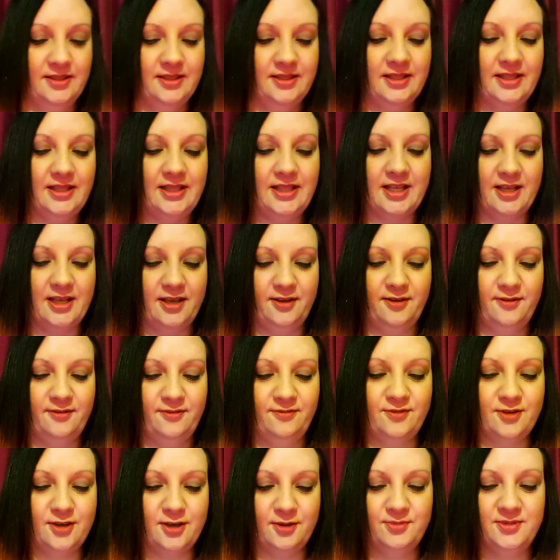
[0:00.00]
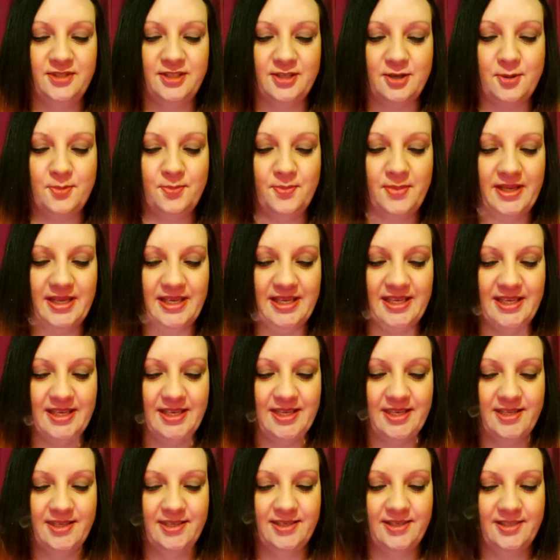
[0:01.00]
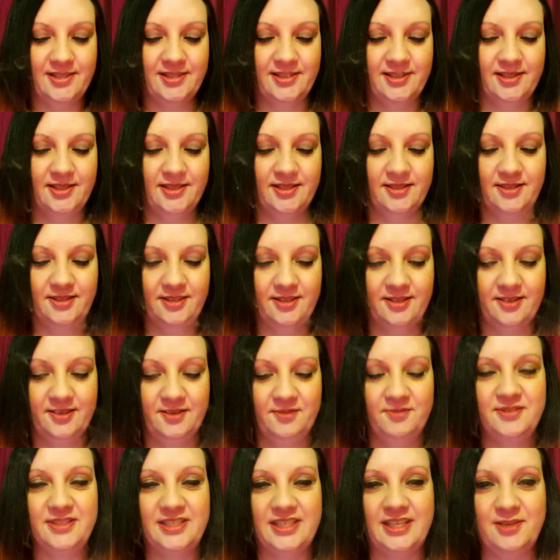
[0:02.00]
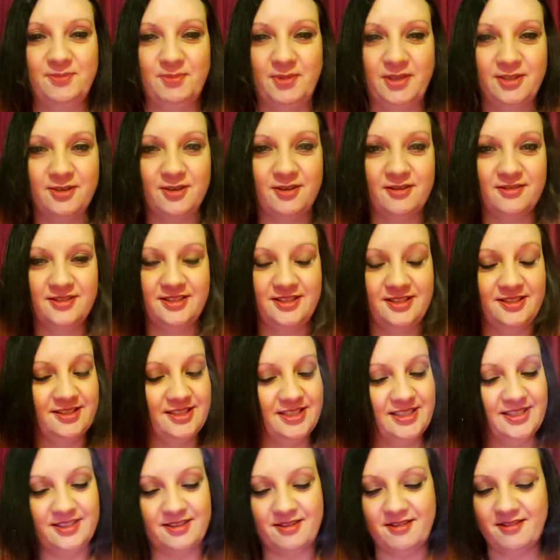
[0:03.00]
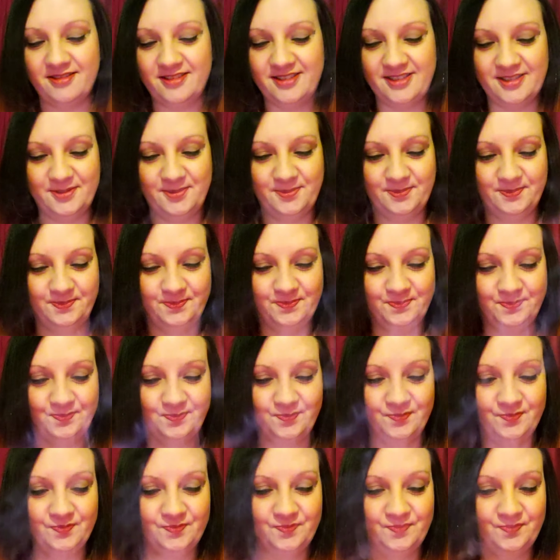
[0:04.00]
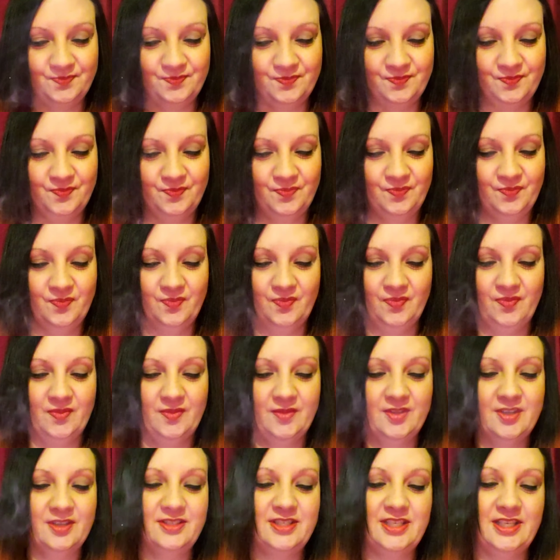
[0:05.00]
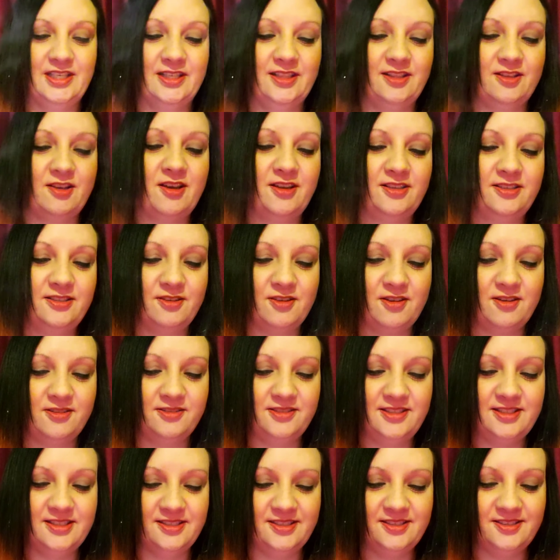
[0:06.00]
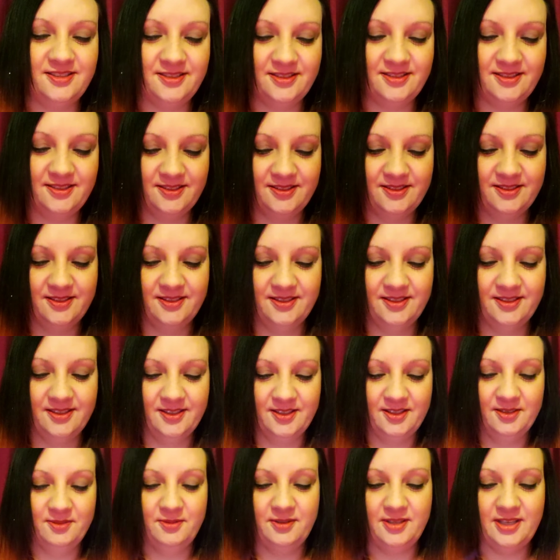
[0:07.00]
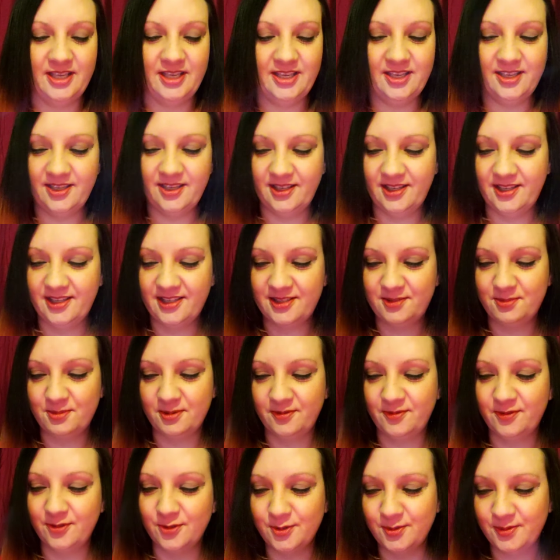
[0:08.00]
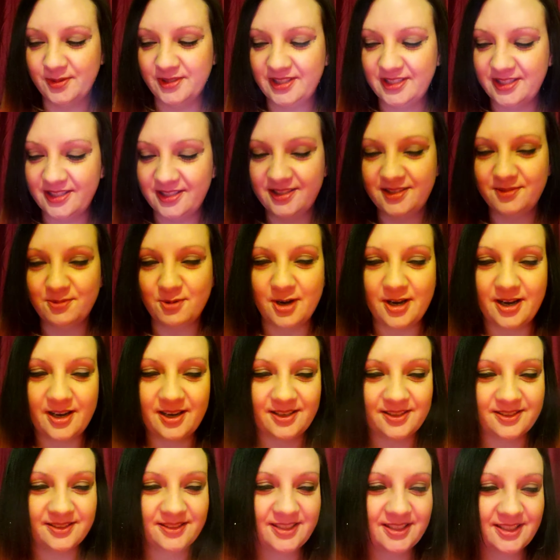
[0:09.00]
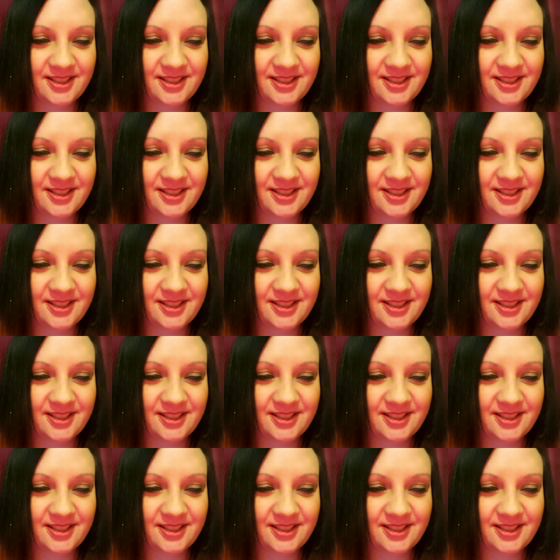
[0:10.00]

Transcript: love Rob Zombie. I've seen him in concert. He's awesome. I've seen him a lot in concert. His performance is wild.